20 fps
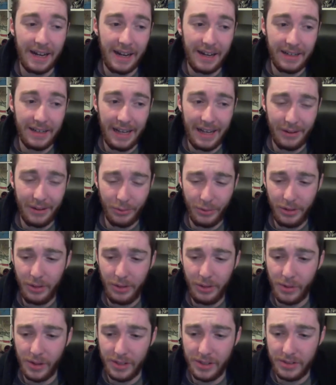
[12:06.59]
I really
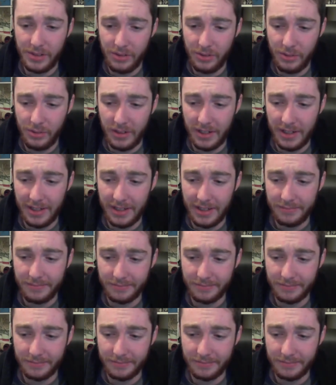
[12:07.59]
want to...